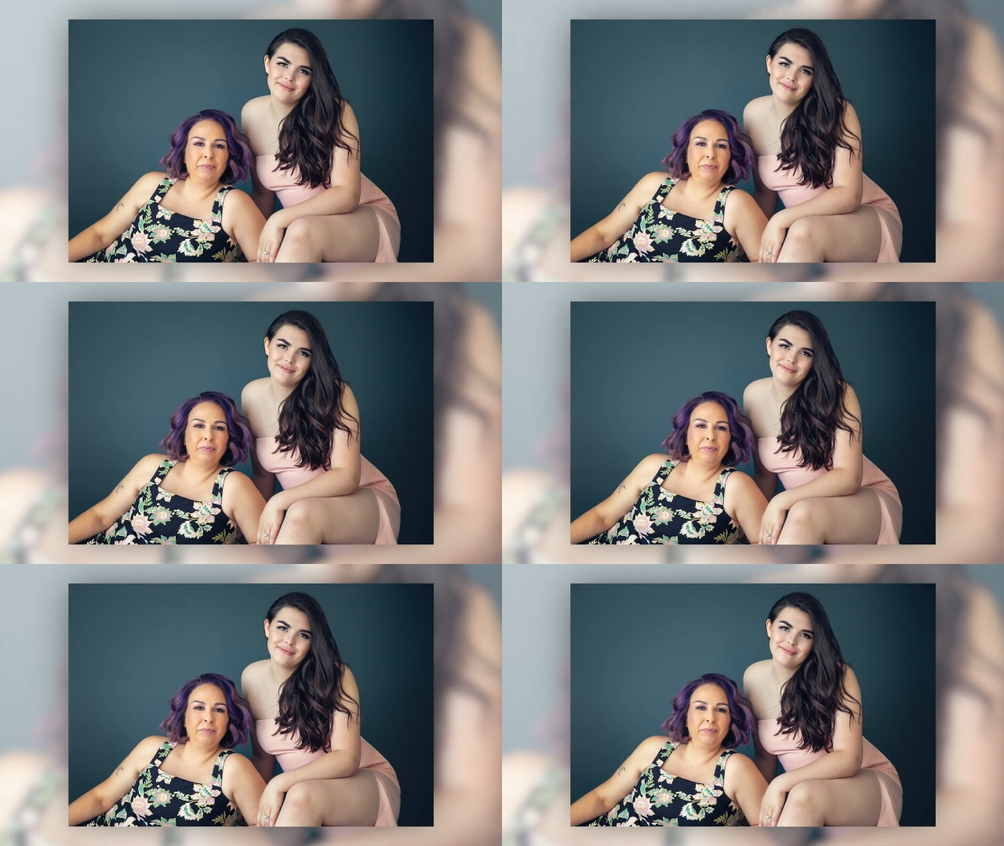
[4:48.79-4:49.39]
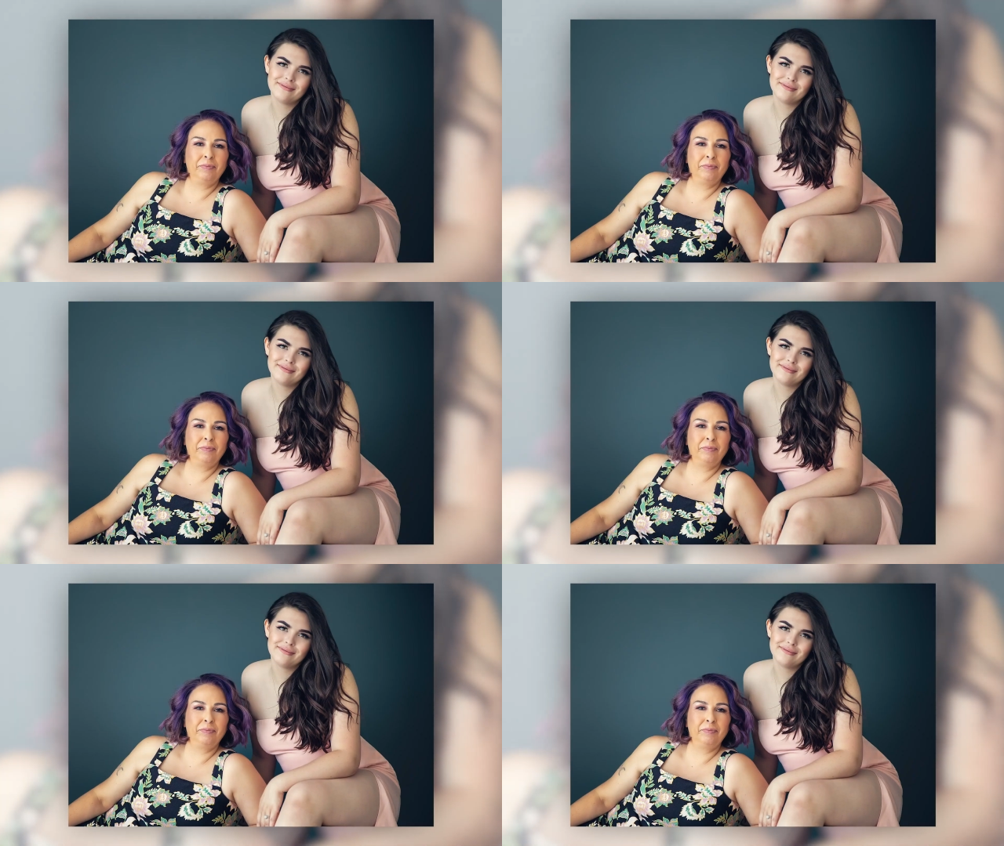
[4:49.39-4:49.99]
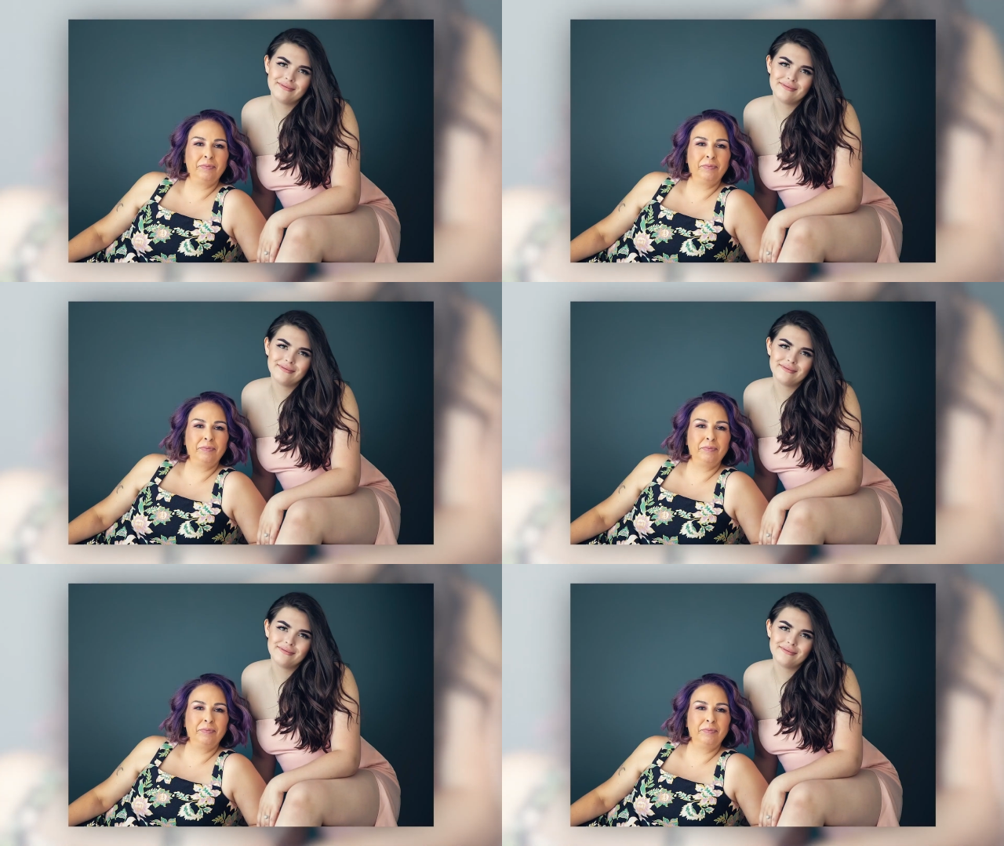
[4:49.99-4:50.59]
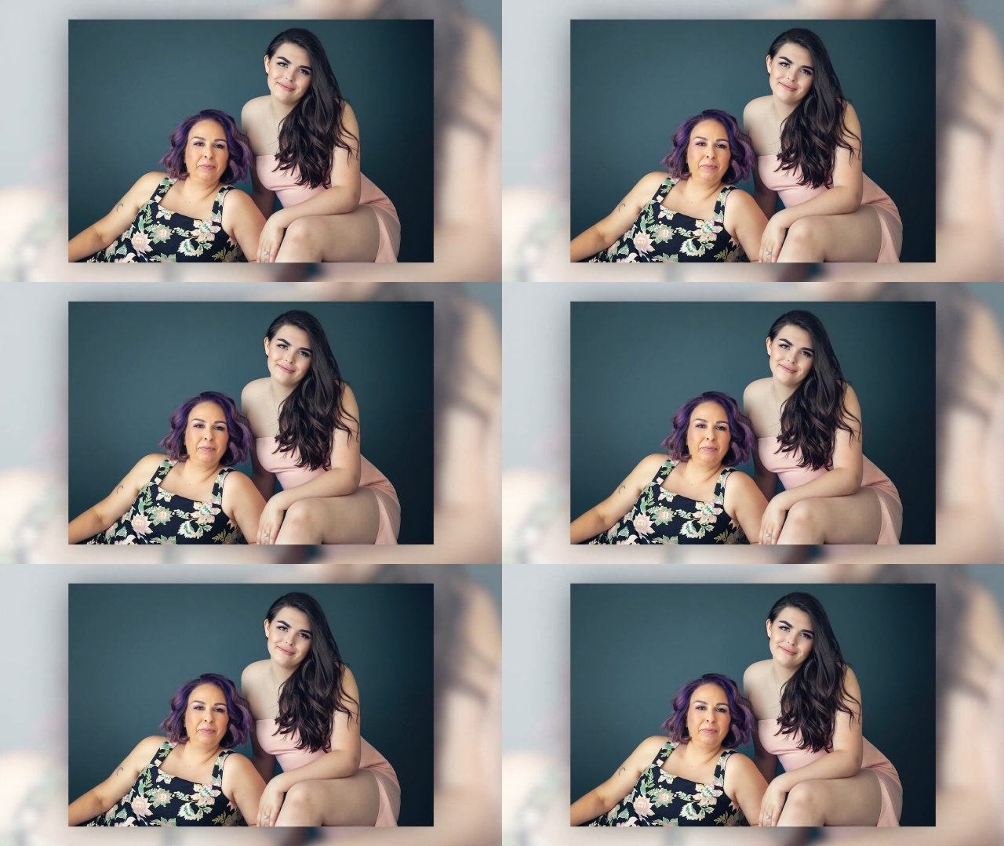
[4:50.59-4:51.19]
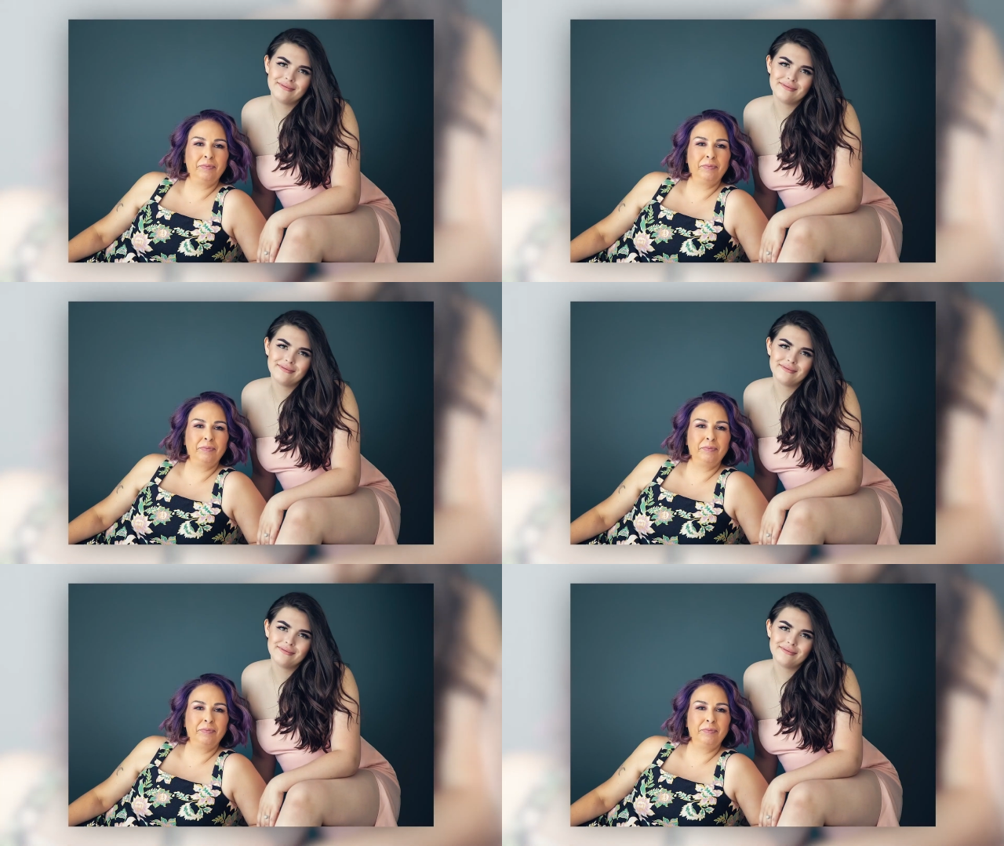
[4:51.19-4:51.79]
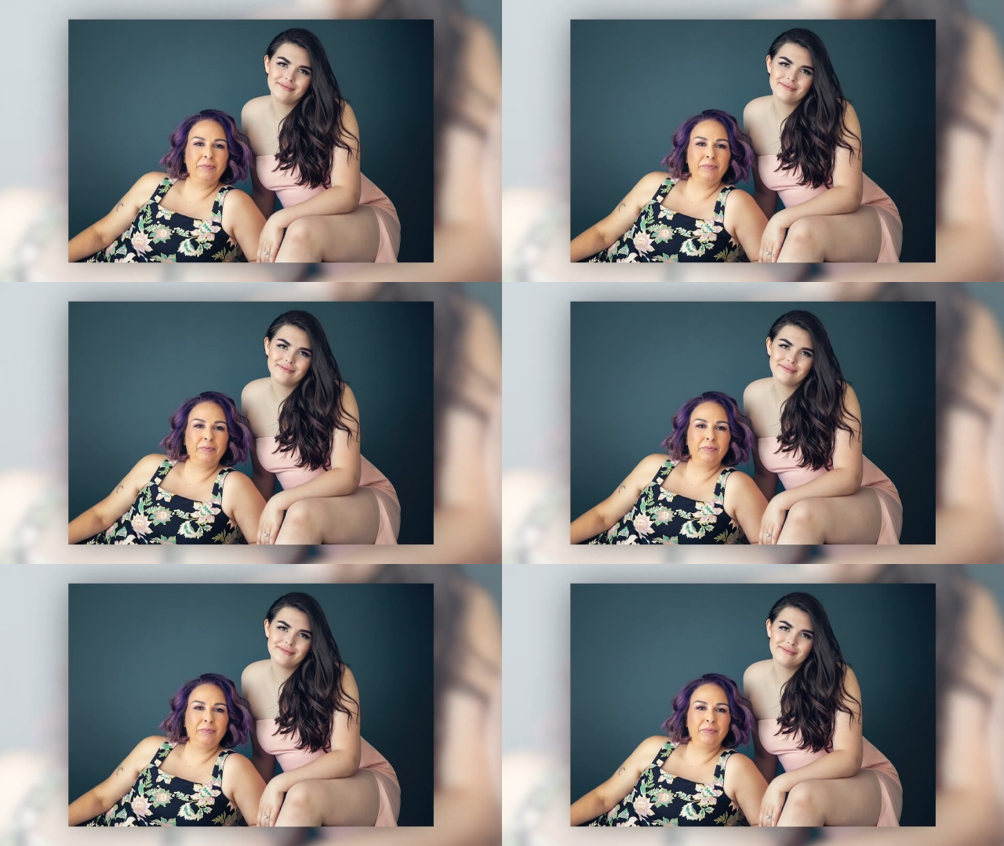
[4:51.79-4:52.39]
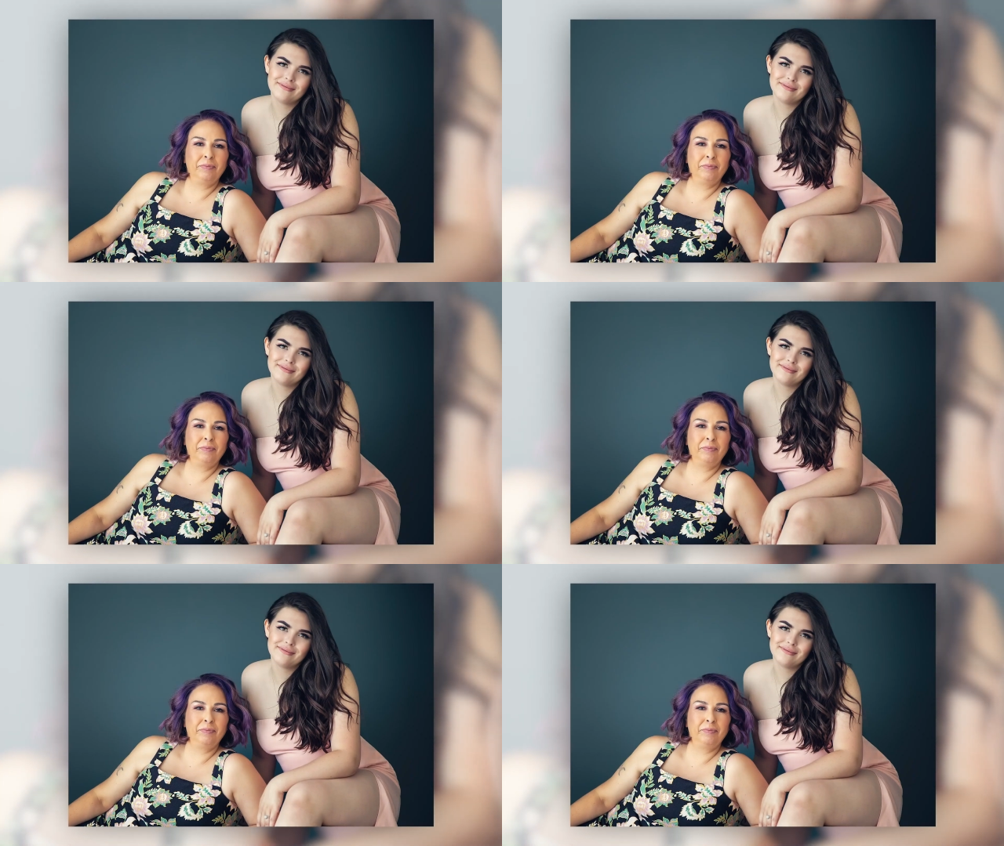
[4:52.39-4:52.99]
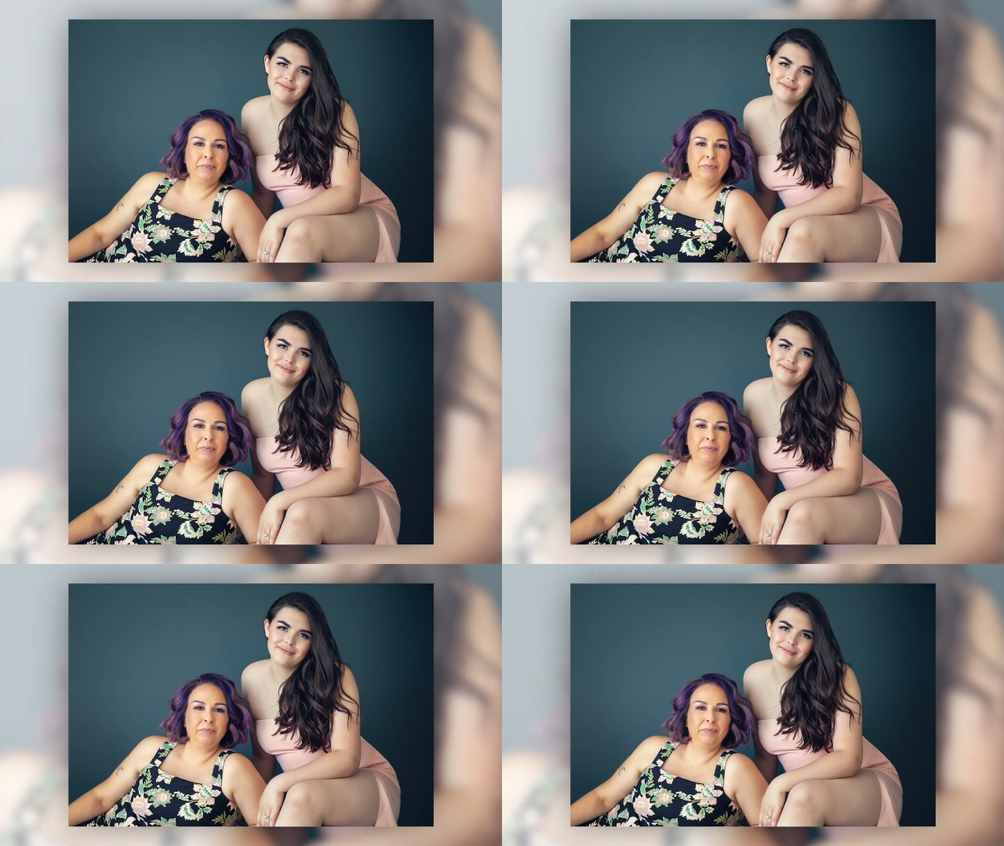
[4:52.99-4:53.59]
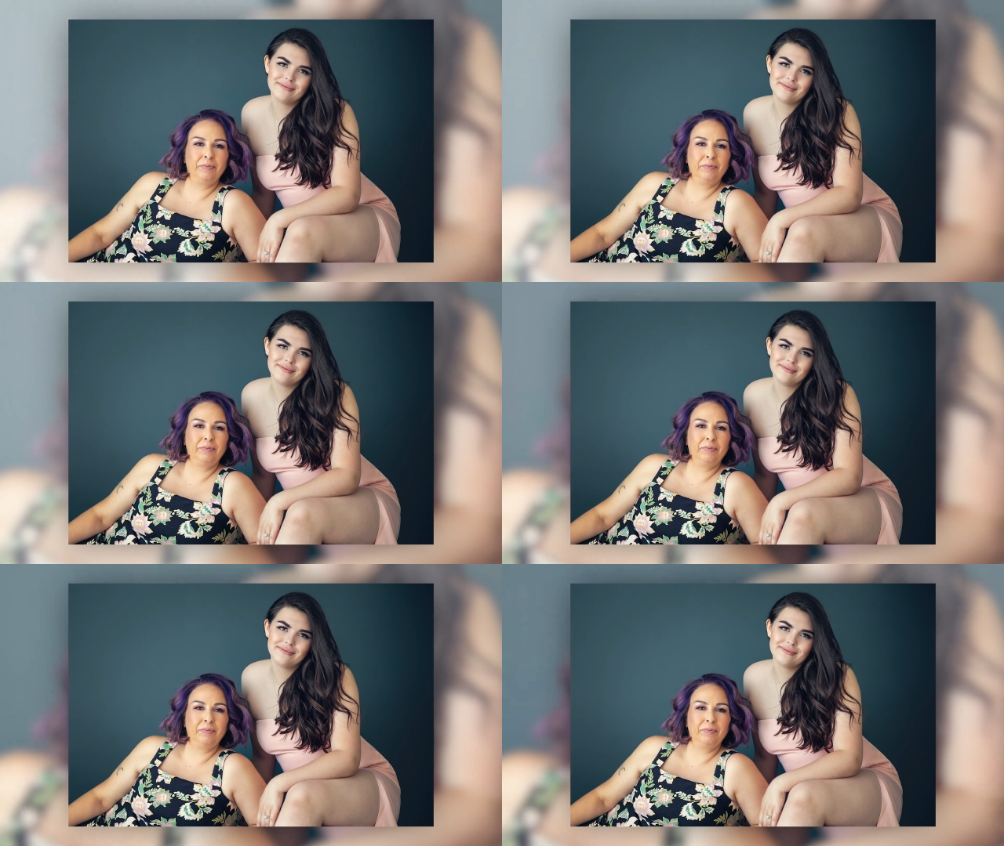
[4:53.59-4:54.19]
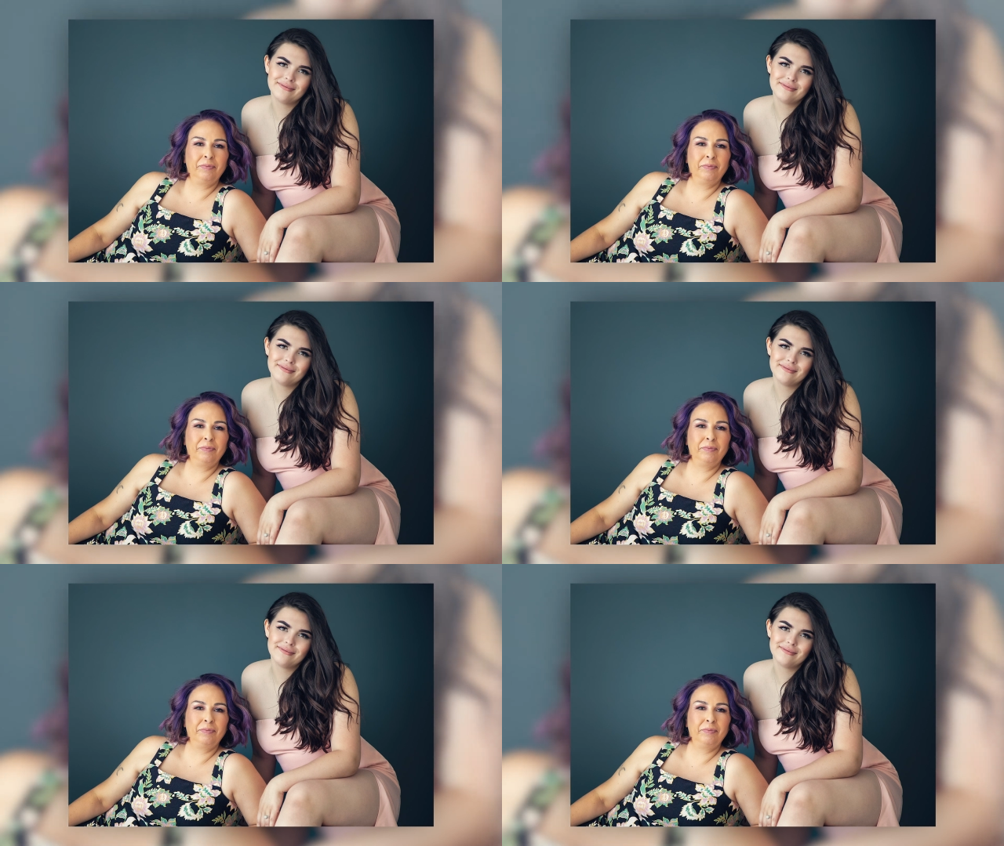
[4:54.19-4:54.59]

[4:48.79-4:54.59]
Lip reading: (silence)